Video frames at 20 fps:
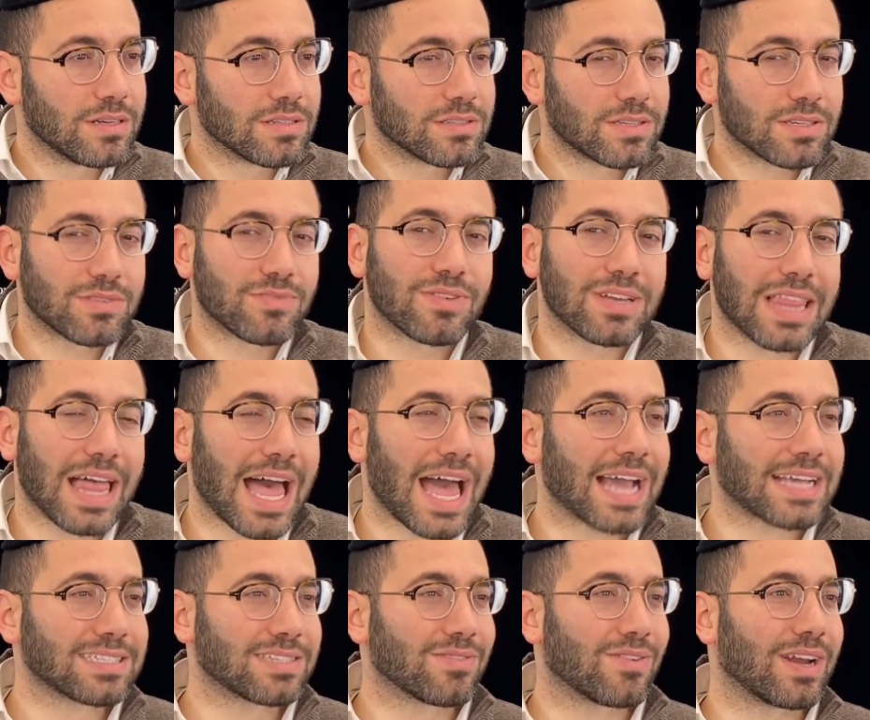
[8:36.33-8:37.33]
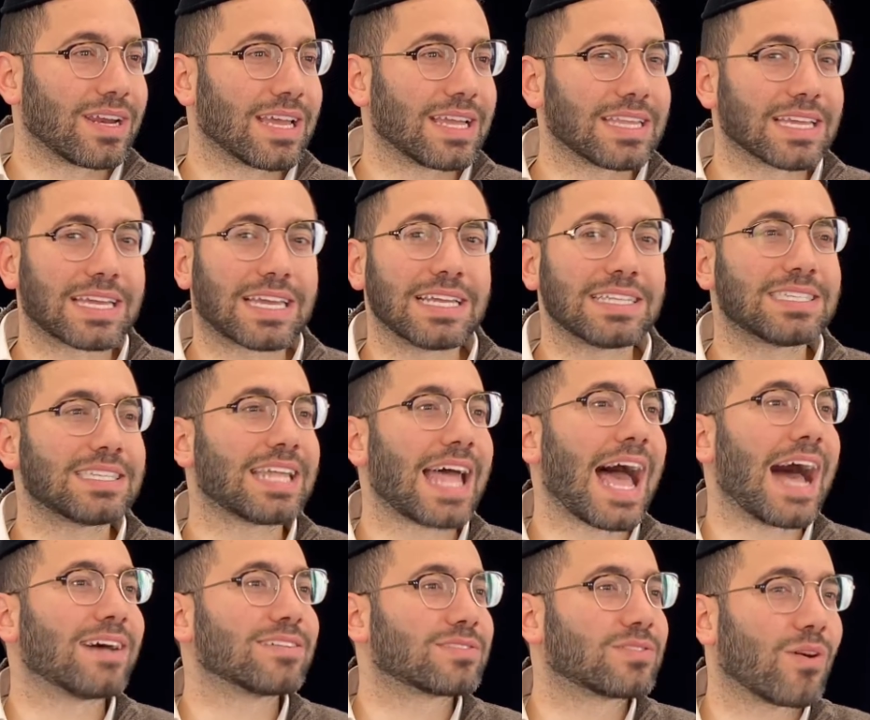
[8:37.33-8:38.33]
Just relax already. And the kids in the
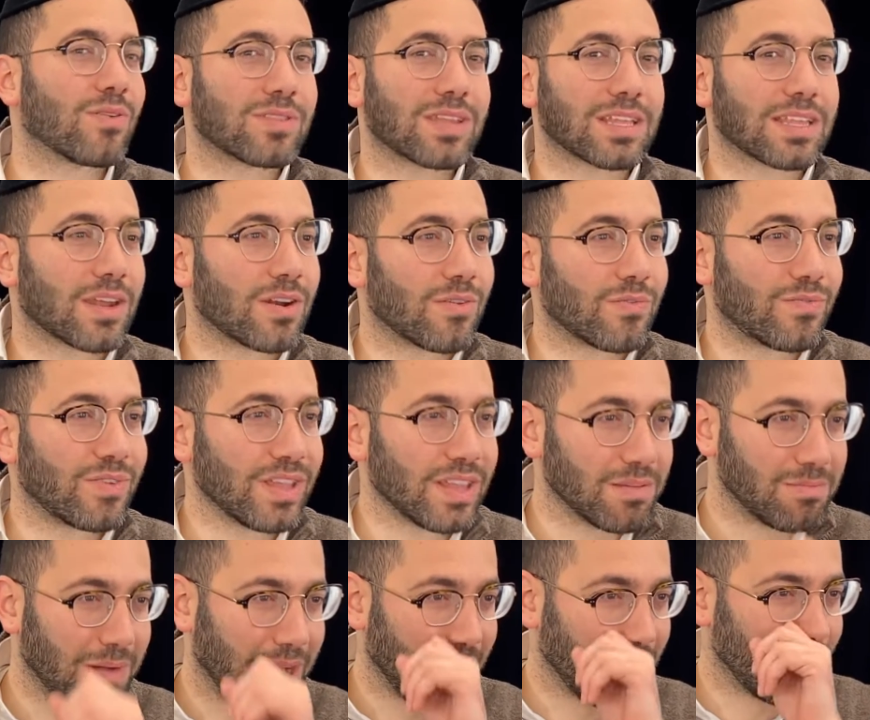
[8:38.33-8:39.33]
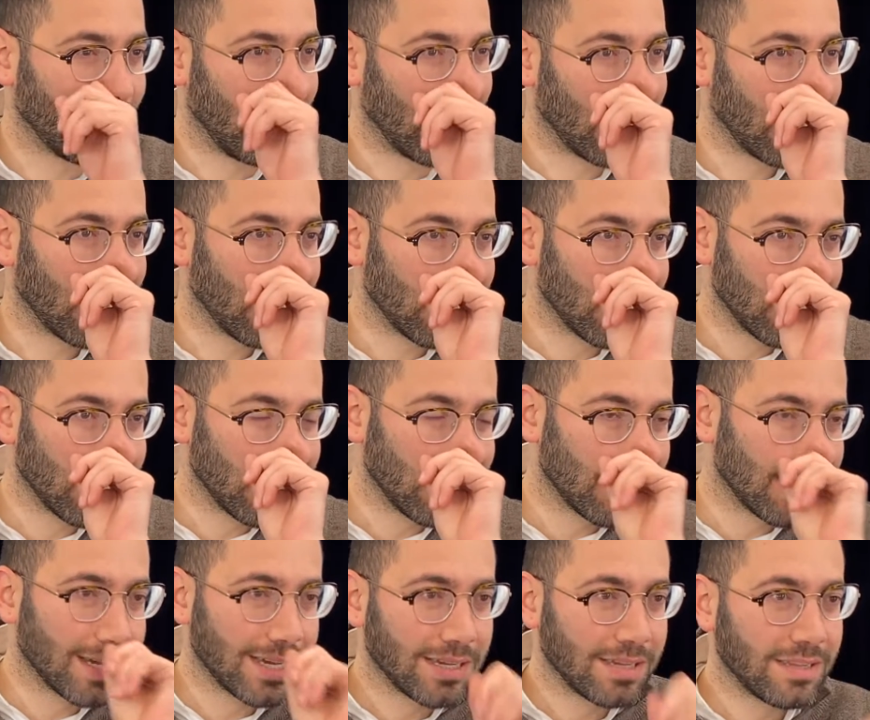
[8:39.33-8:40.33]
house don't think they don't feel it, by the way.
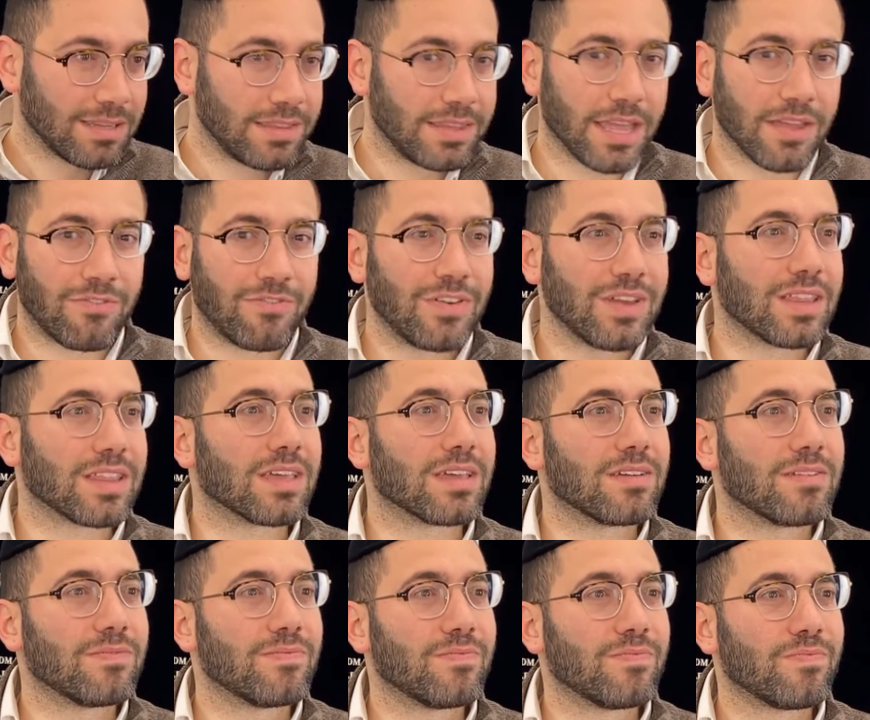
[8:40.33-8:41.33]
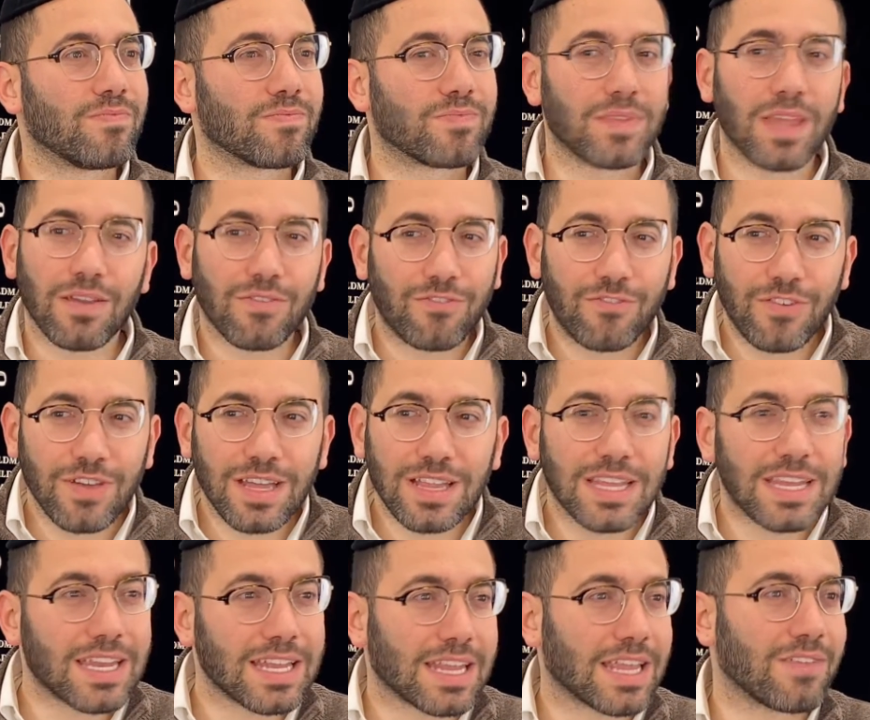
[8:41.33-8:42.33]
They feel it. They
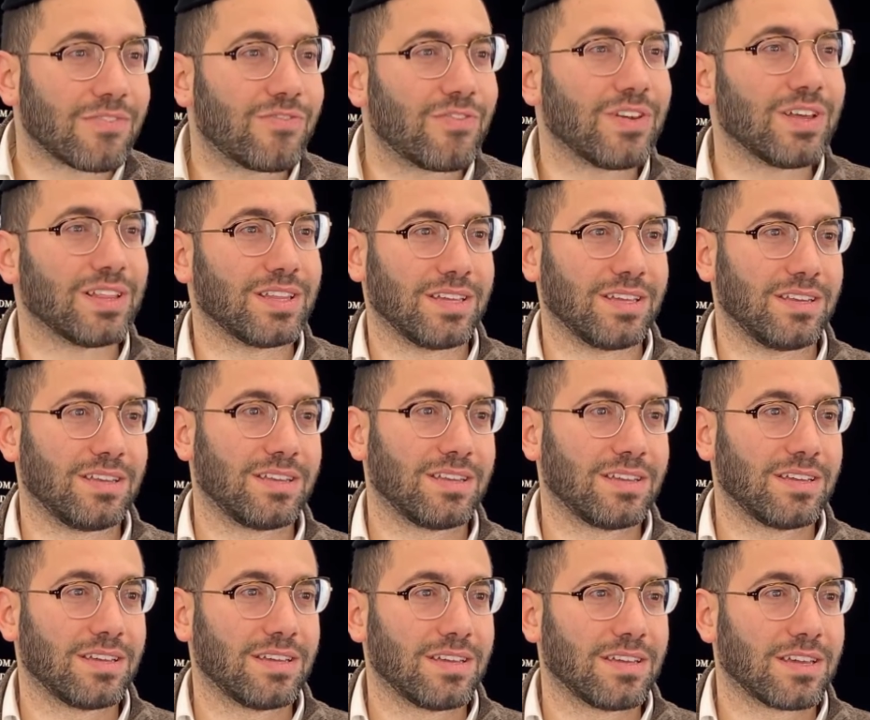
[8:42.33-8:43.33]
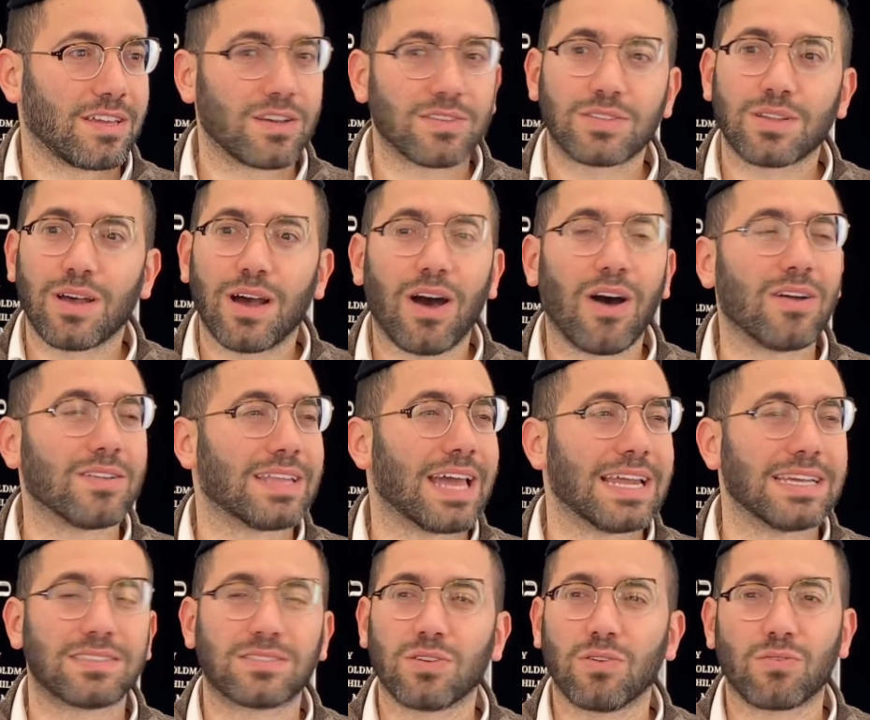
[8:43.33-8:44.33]
feel it and they feel it. You know, it's like, oh,
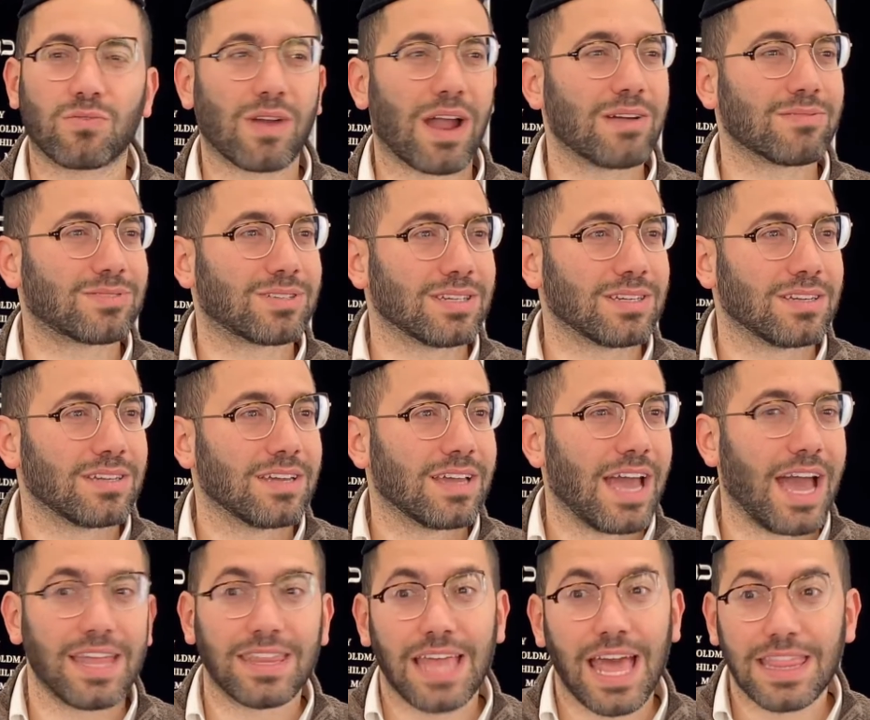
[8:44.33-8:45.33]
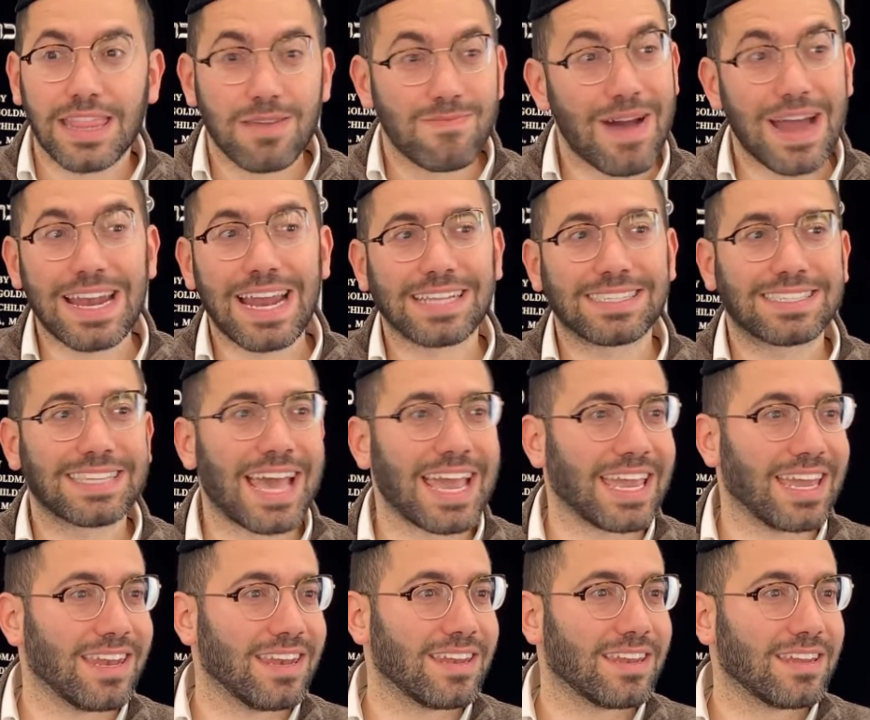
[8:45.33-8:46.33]
daddy's so grouchy. And, and they might not
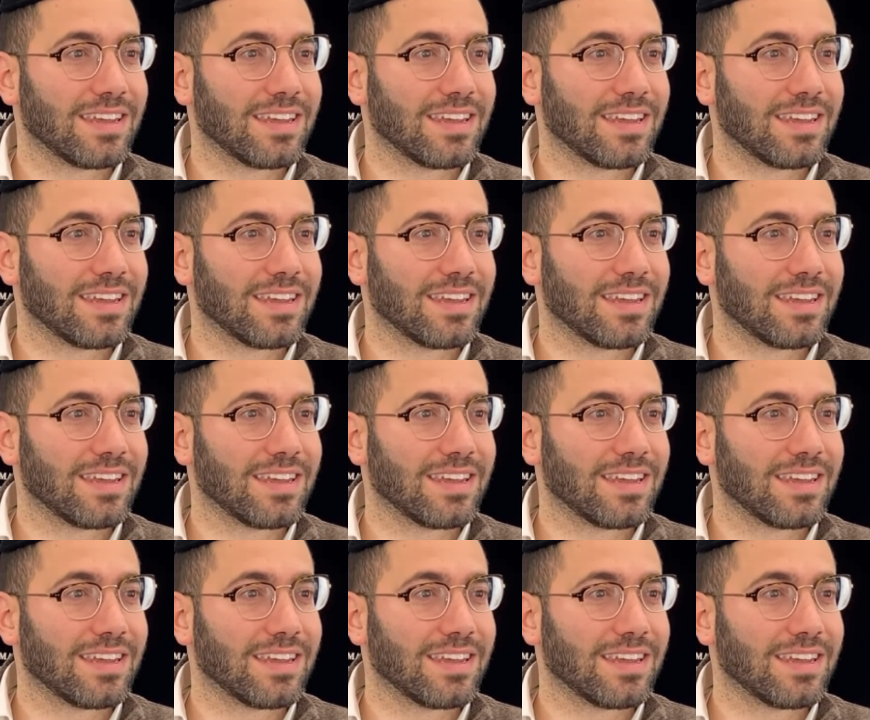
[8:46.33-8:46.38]
say it,